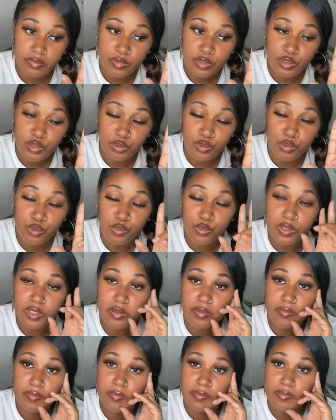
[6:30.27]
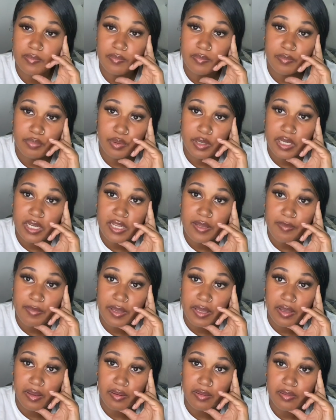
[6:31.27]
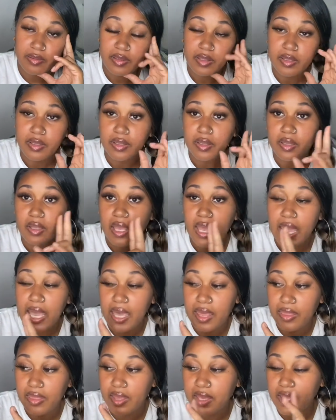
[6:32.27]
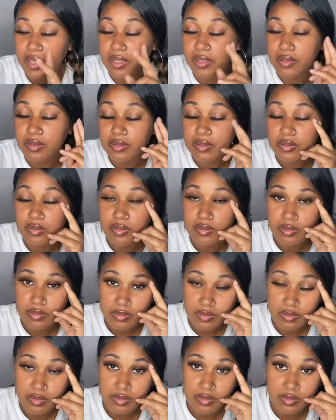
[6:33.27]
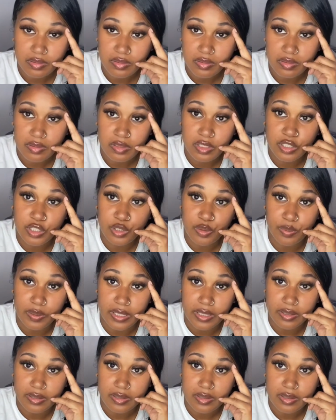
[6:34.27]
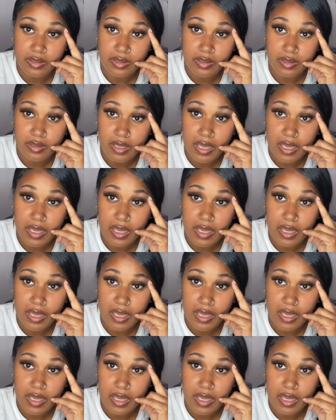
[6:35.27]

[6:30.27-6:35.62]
Two with Brittany Bell, and then the twins.